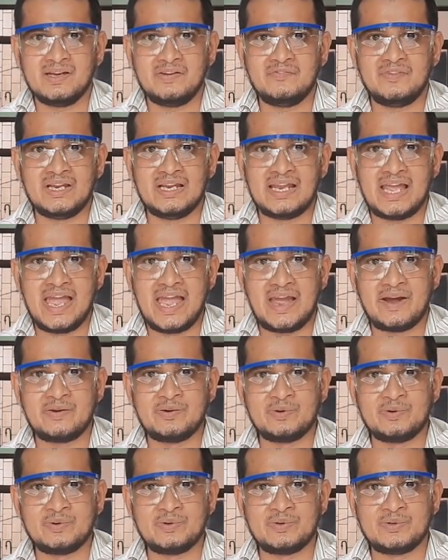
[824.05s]
will
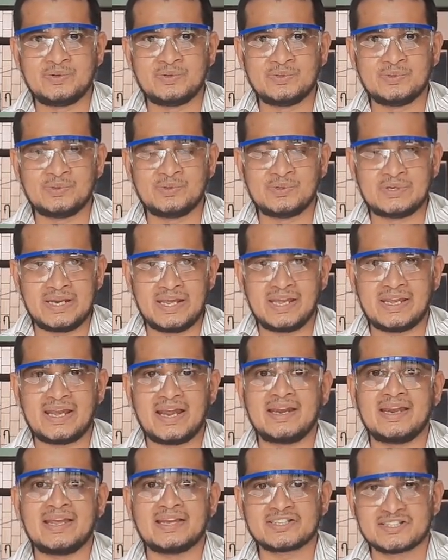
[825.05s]
have to take
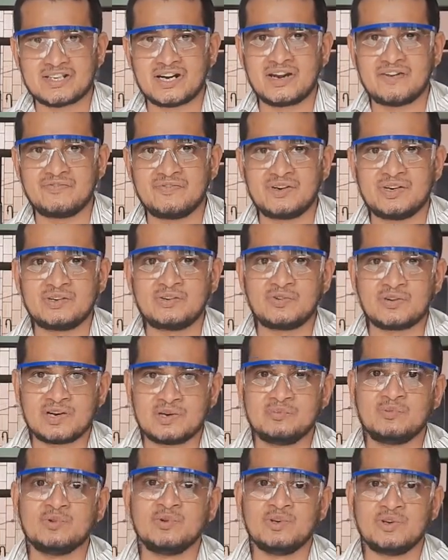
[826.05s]
an extra effort to
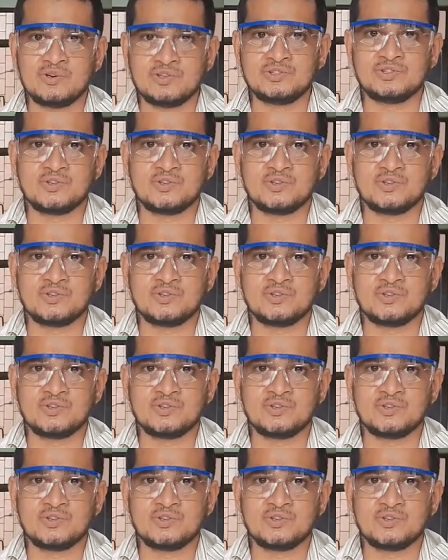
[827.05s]
remove your